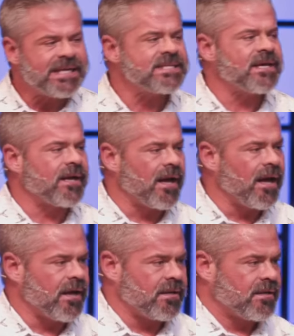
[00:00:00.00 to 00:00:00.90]

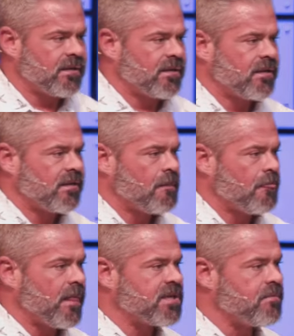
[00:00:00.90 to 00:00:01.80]
Praising God
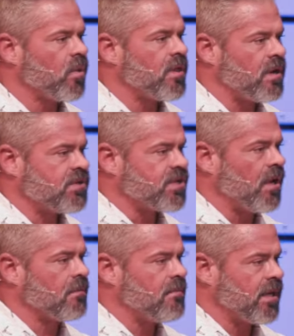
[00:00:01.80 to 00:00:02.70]
is more than
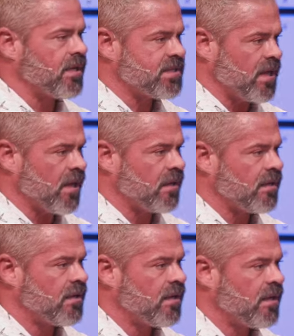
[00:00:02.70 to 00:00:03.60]
a song being
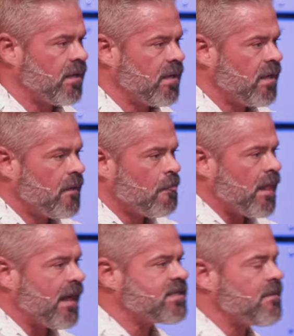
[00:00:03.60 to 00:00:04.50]
sung.
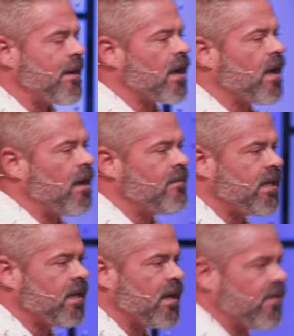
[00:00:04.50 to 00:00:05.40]
It's about
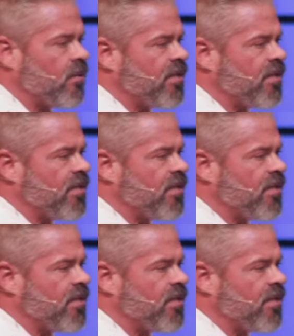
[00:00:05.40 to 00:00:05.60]
coming